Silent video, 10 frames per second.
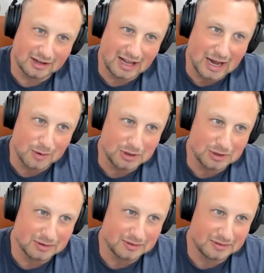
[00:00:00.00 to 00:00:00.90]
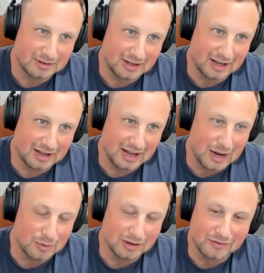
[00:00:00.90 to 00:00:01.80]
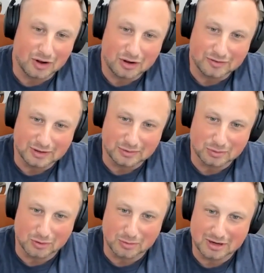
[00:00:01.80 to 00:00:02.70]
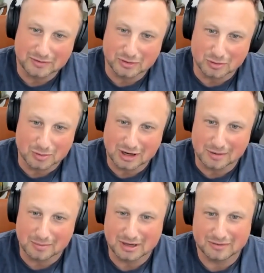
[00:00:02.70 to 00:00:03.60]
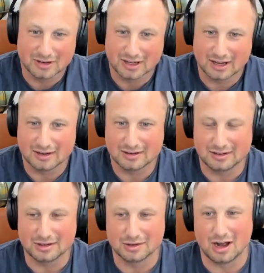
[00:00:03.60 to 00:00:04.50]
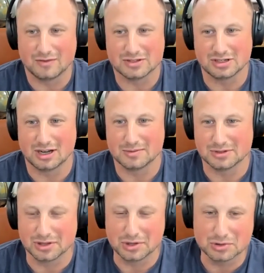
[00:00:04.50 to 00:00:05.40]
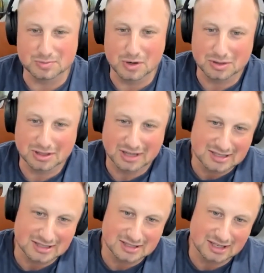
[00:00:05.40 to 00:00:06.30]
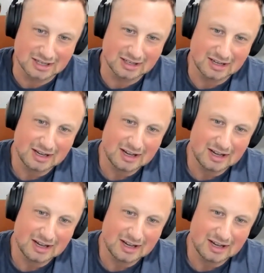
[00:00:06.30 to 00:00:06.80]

how we evolved and what we're made for. We're not made for that. Office jobs are the new smoking, as they say.